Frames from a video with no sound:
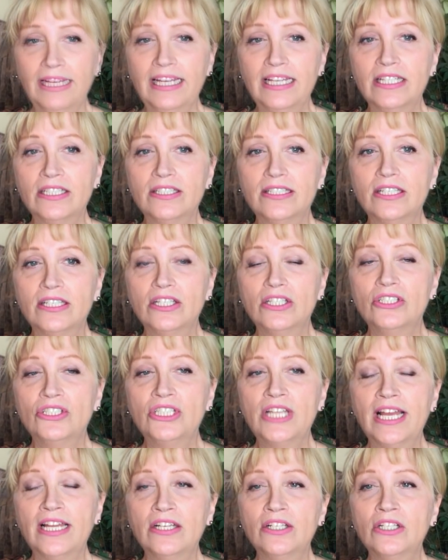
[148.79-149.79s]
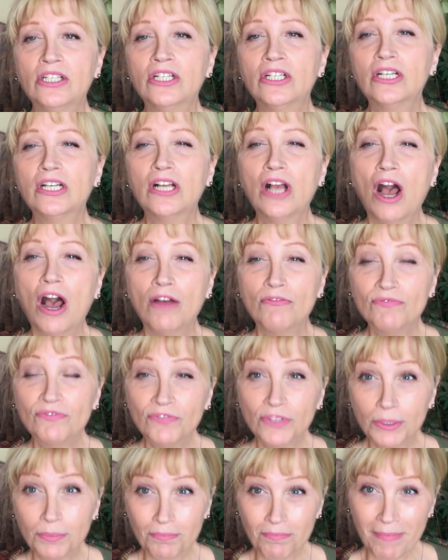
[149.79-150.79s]
it's gender
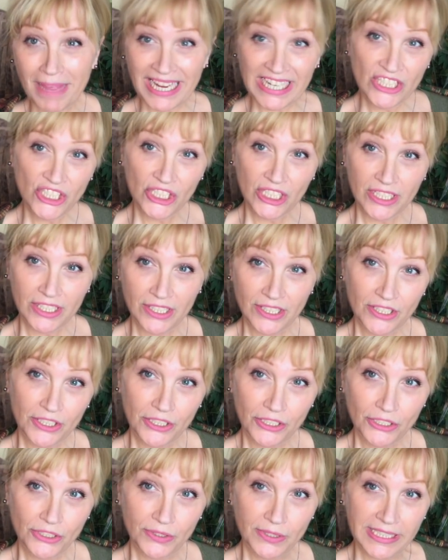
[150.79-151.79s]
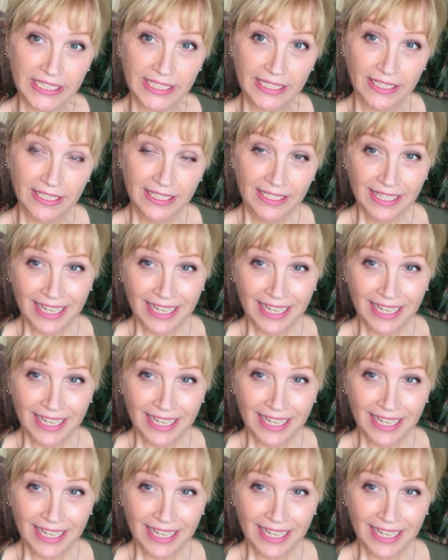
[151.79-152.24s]
confirmation surgery,